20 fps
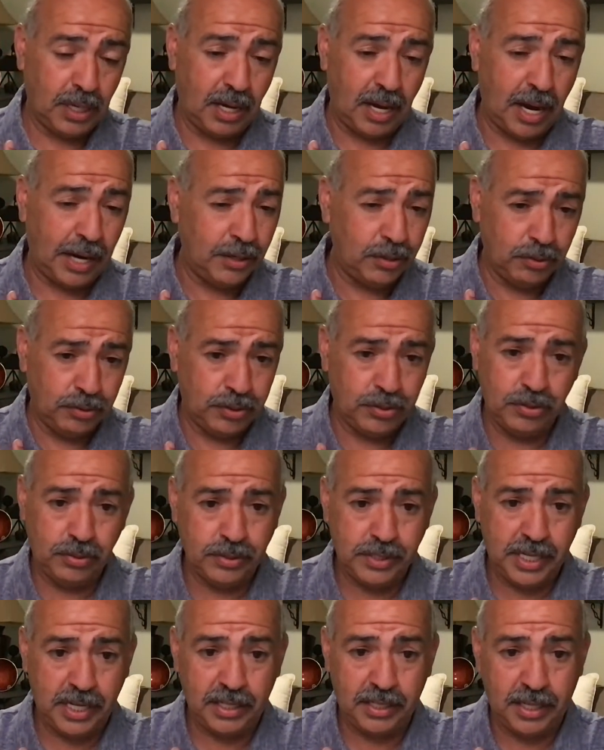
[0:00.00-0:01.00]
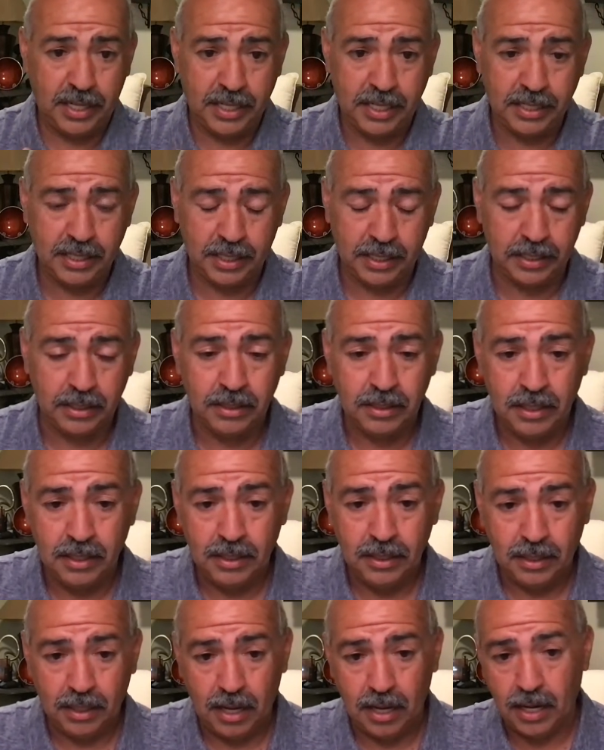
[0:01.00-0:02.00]
I don't do 1099.
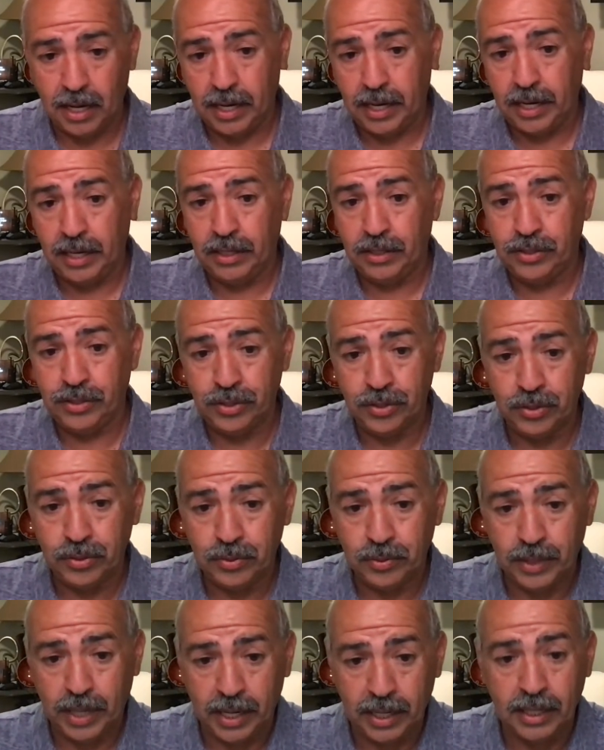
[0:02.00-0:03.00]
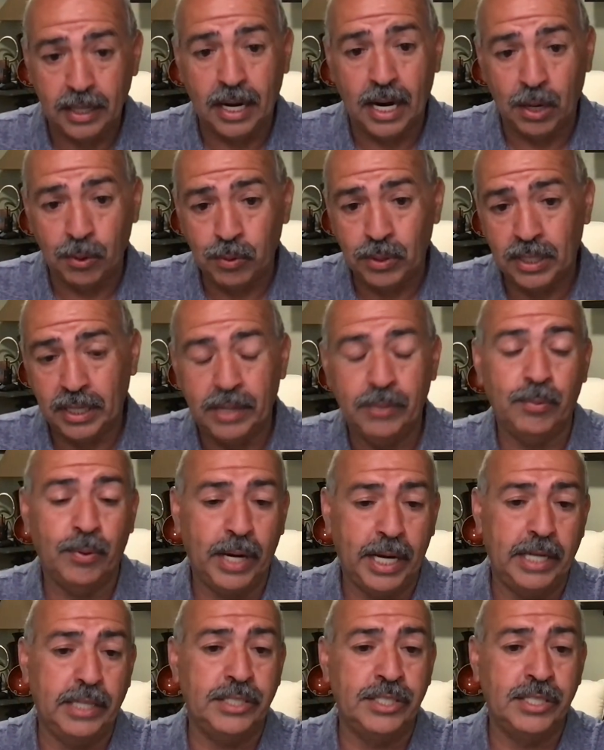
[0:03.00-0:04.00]
I do a hourly
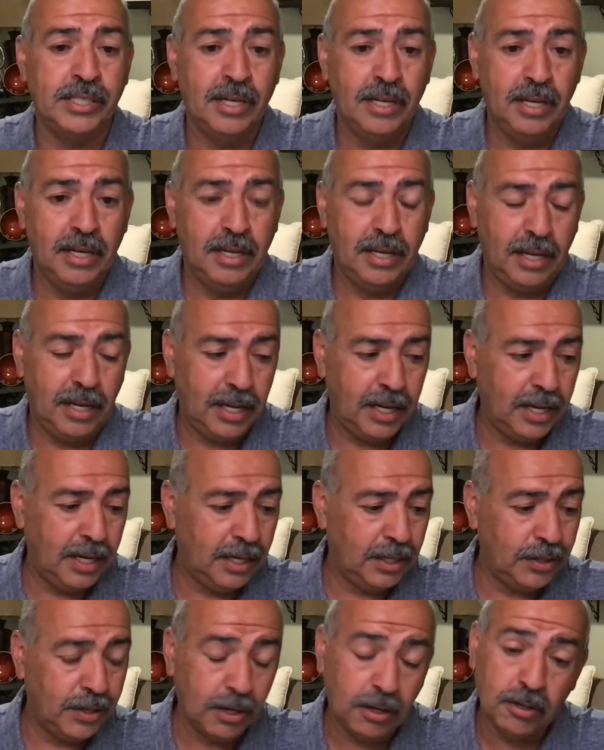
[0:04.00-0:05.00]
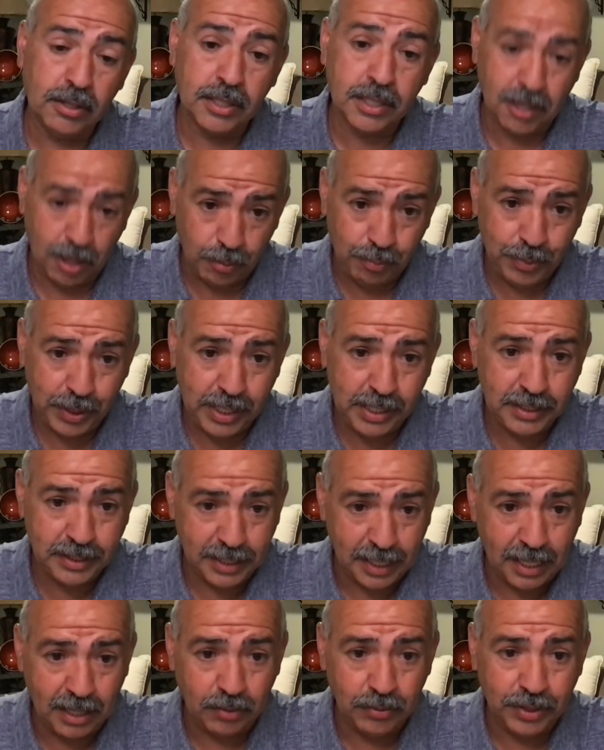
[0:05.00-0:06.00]
wage. And there are companies
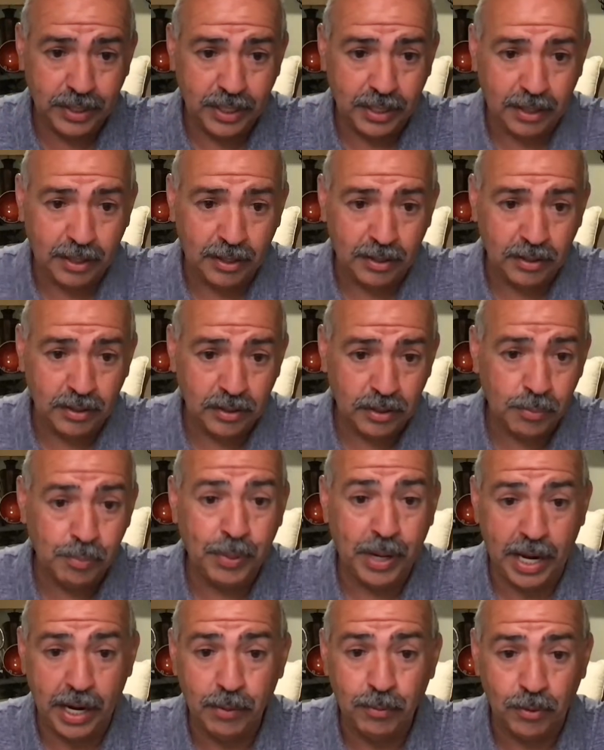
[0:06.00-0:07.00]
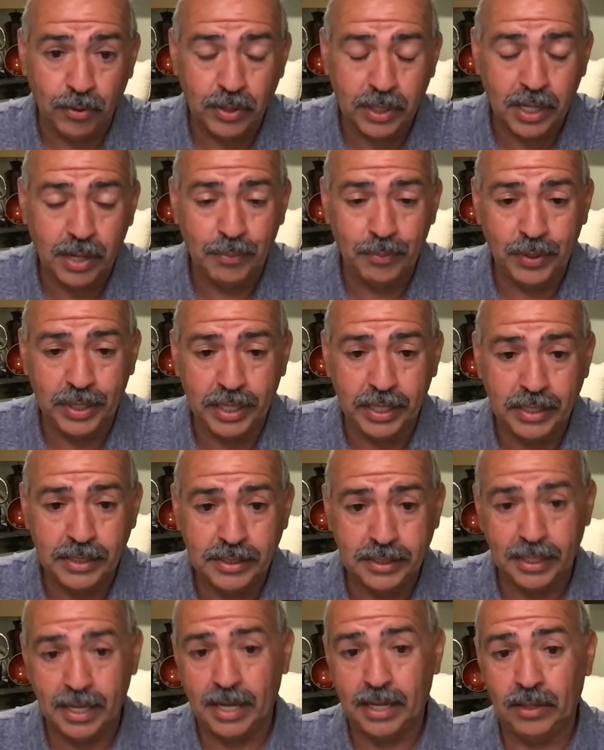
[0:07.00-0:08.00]
out there, the payroll
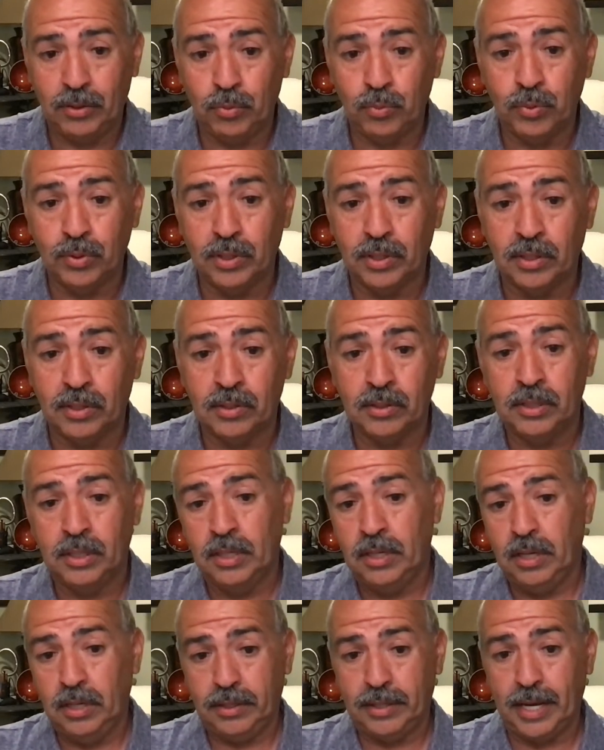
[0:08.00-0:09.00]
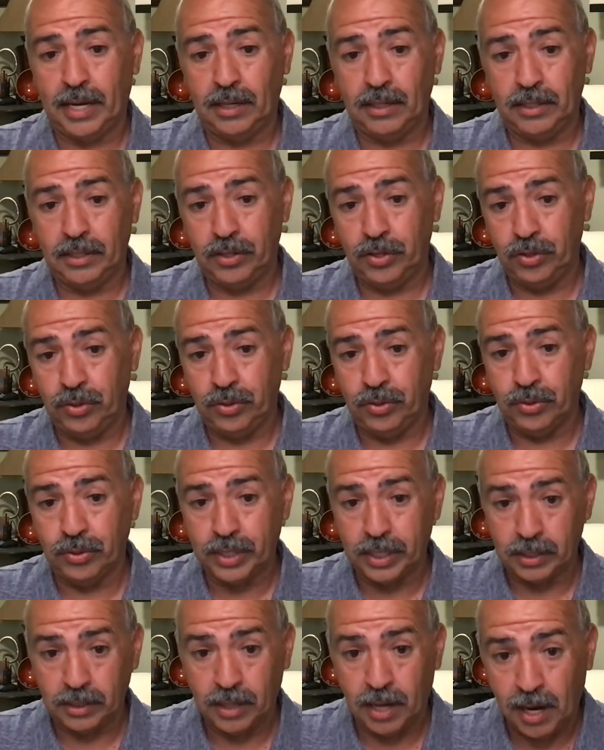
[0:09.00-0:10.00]
companies that you
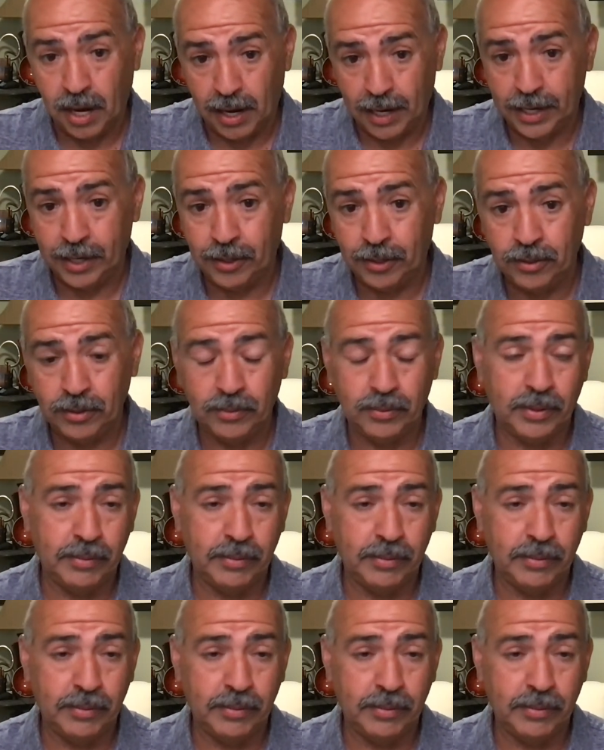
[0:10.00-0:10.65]
can hire.